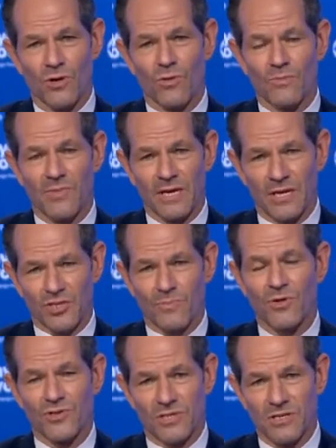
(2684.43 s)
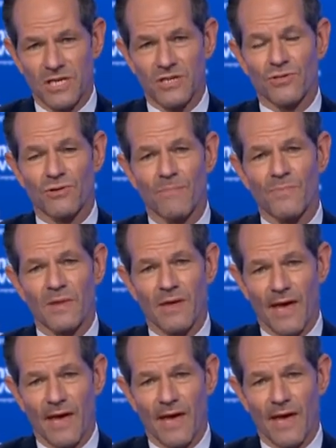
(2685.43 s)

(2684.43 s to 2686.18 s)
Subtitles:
who were being exposed to diesel